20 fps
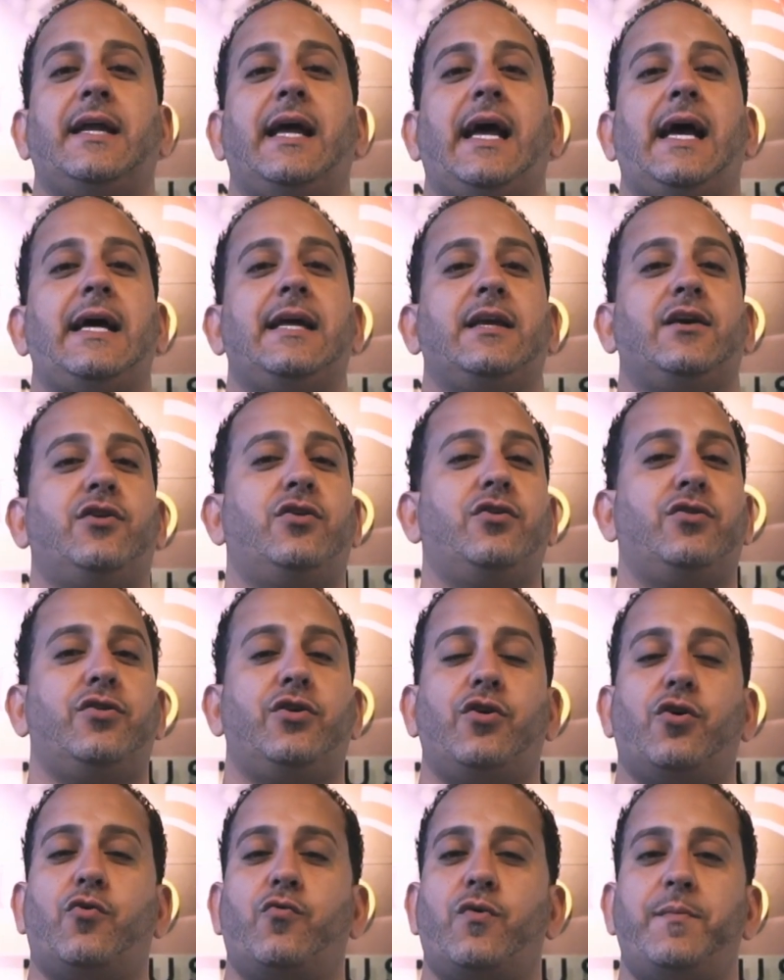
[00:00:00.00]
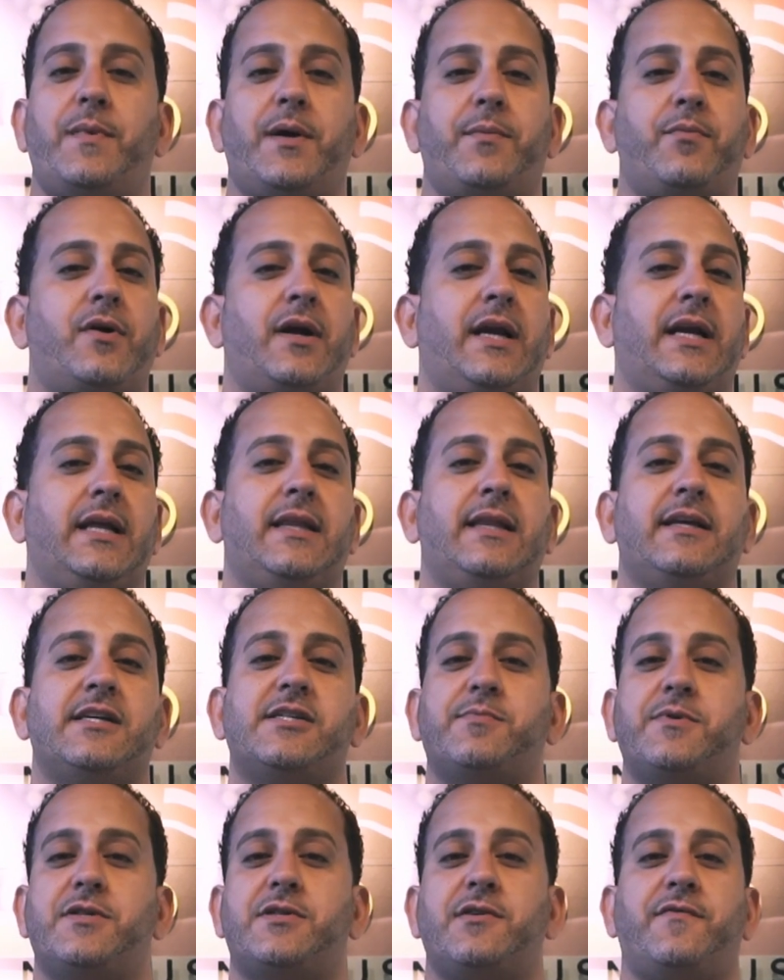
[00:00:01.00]
it, you, you don't remember anything
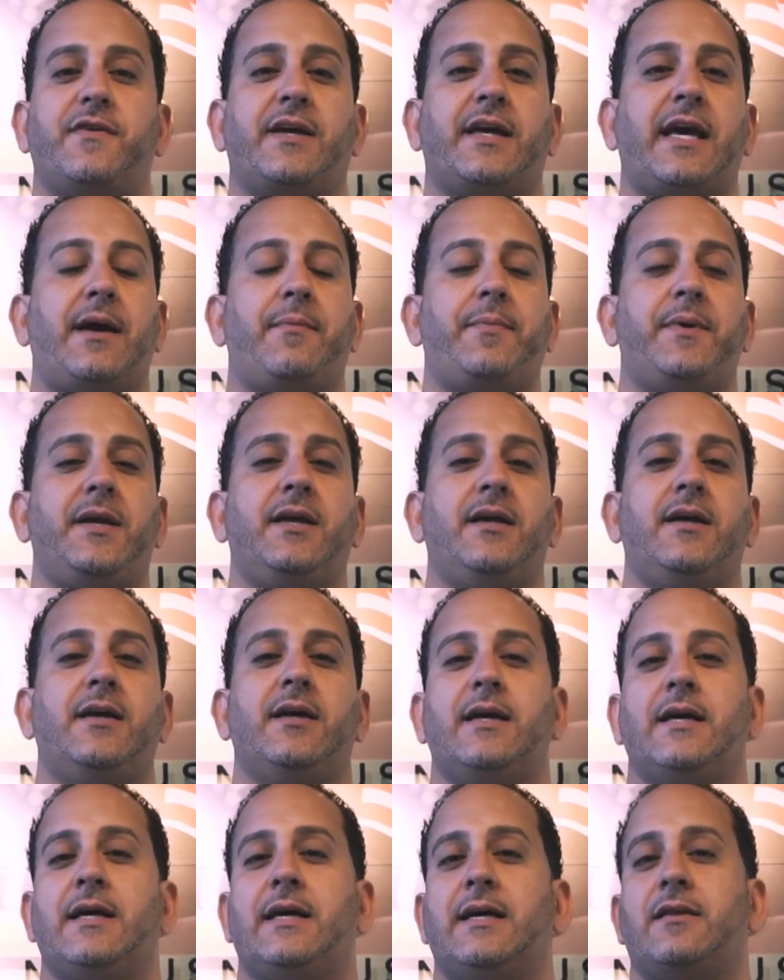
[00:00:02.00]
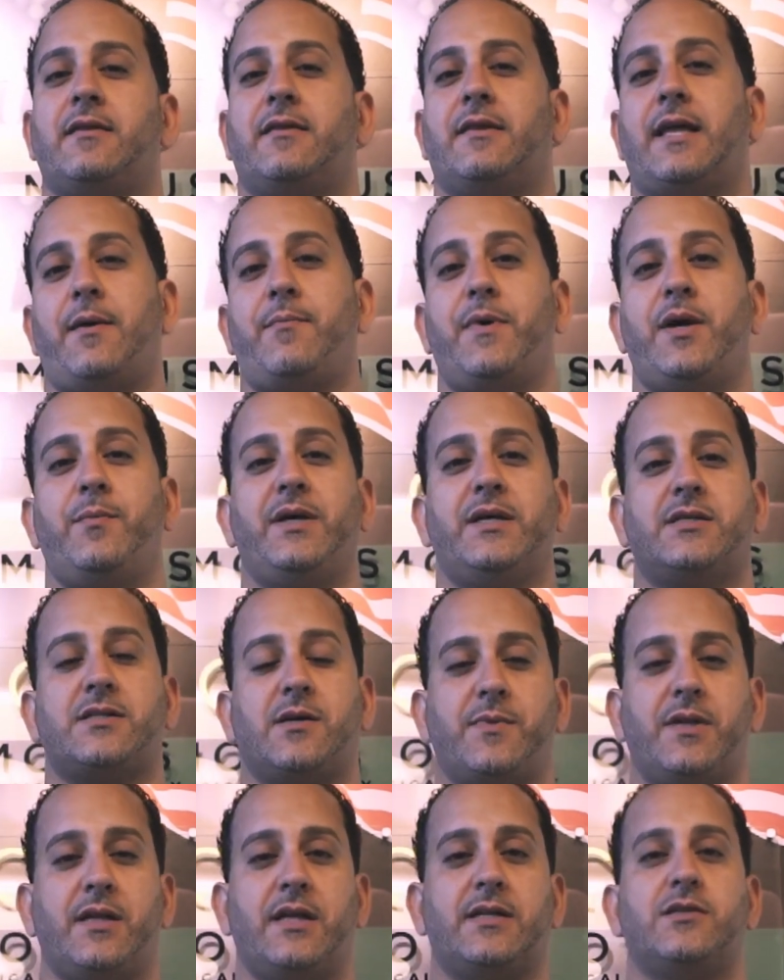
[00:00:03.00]
specific happening, that may be
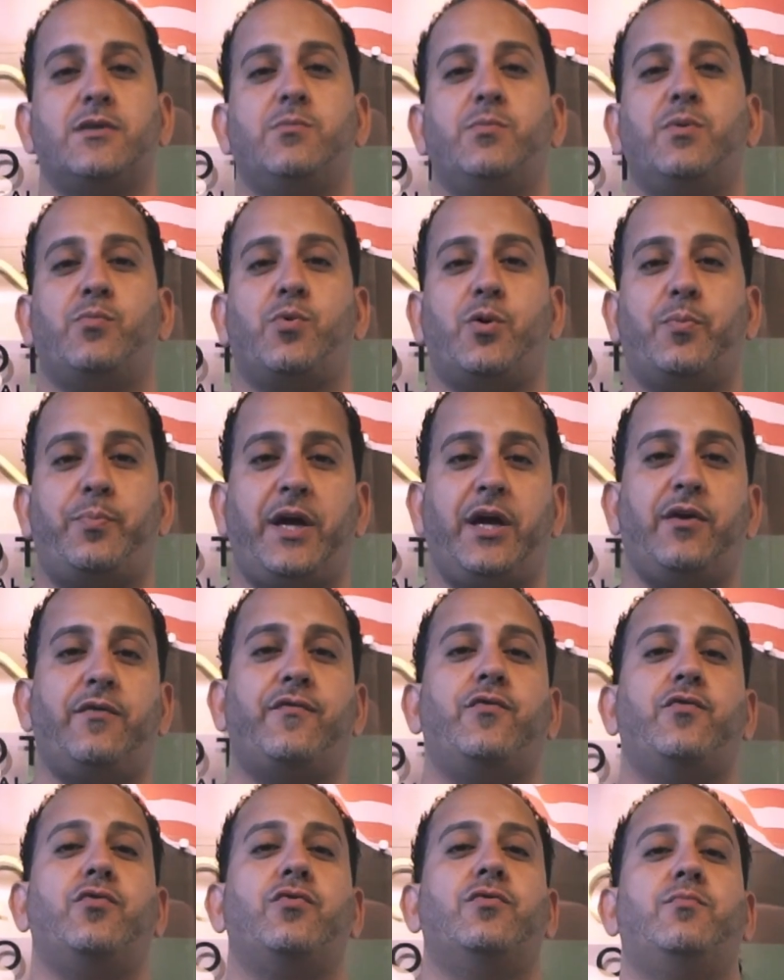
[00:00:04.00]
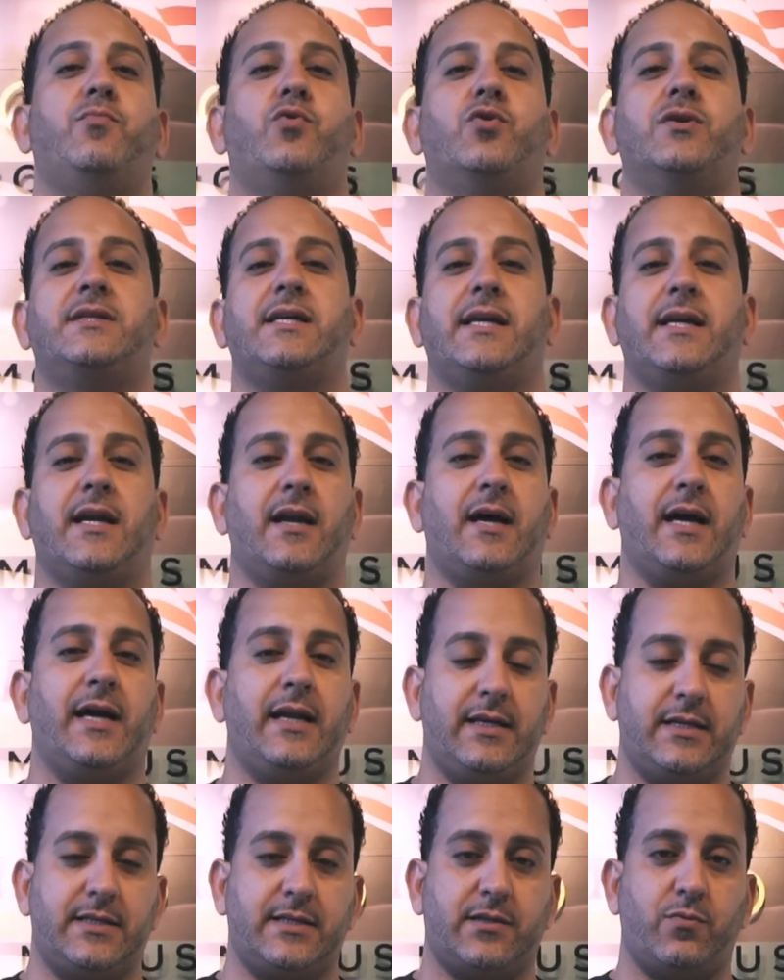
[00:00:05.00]
something that's a little bit more painful, more
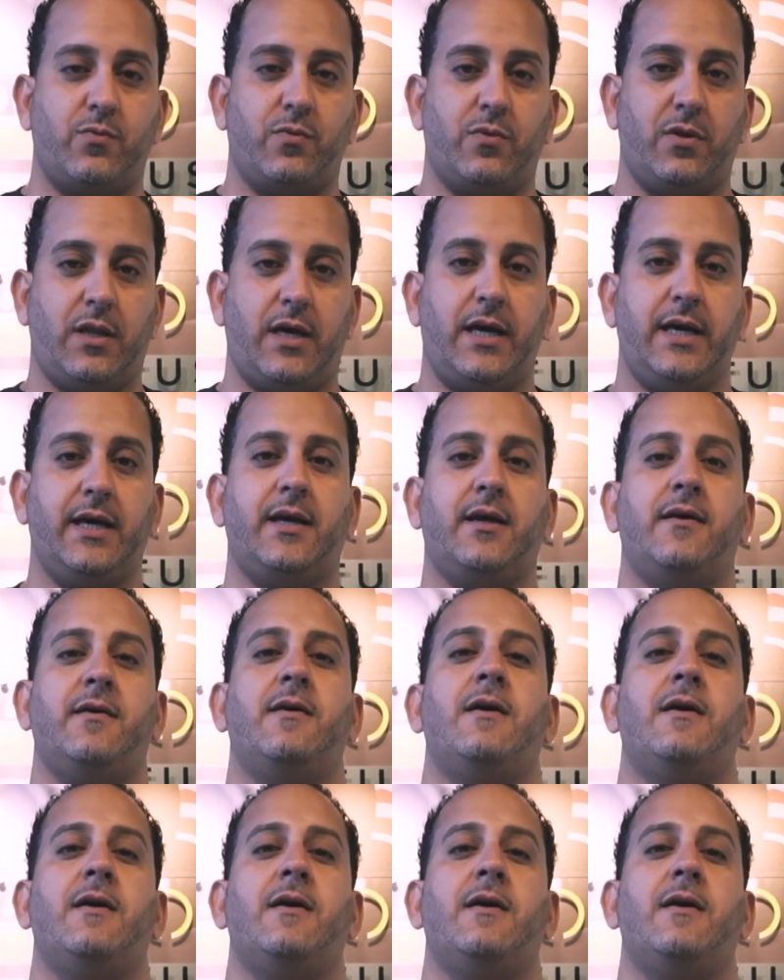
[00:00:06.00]
tendonitis-like,